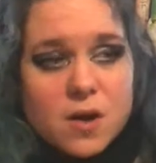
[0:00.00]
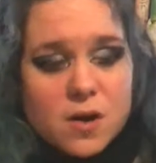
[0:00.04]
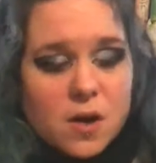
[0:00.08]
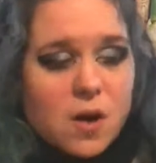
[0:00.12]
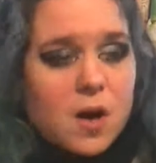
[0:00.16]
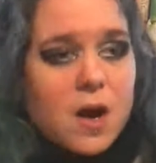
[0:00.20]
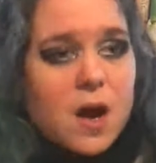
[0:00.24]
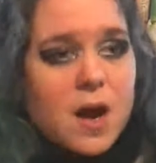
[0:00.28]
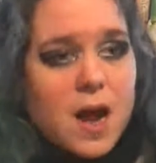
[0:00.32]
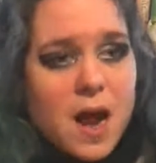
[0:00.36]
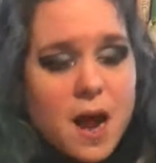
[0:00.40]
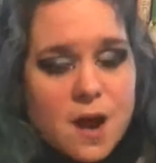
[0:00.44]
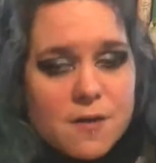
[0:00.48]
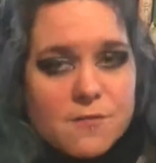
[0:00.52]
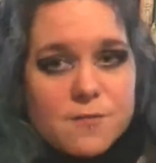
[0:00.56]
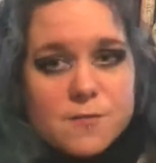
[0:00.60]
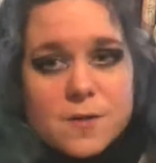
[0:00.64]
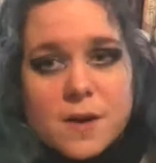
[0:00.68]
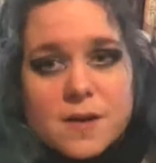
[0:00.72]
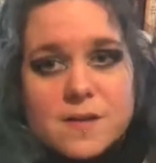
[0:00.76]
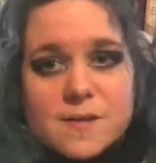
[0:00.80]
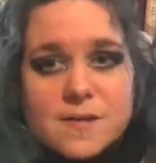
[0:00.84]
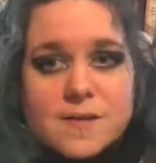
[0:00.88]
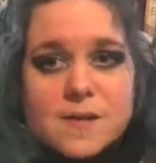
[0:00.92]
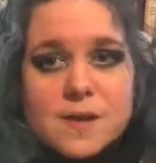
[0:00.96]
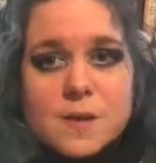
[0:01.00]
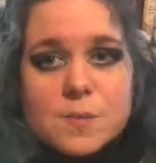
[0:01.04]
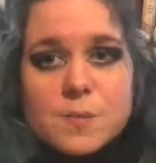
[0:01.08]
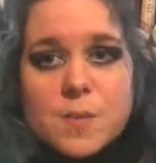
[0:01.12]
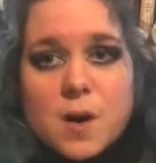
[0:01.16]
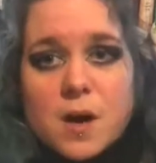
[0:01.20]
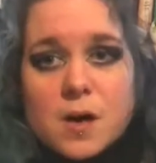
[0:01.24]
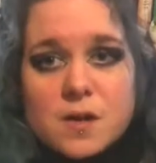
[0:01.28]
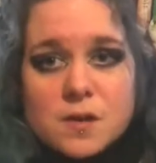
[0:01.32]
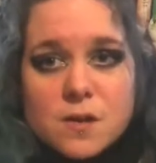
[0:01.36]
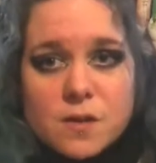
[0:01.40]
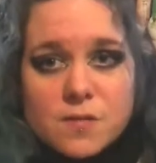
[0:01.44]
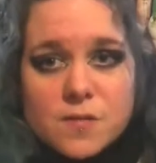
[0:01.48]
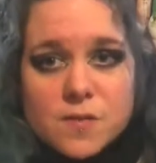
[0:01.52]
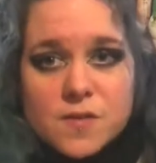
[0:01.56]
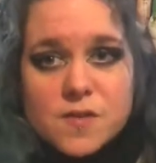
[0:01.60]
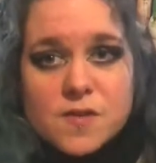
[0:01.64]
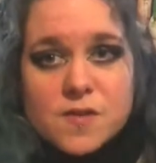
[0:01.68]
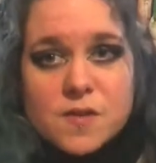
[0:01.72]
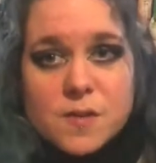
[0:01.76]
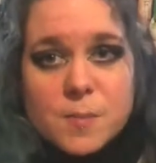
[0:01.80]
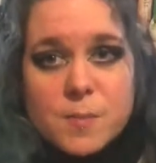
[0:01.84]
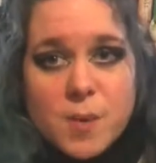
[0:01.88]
Like, I have read steampunk novels in the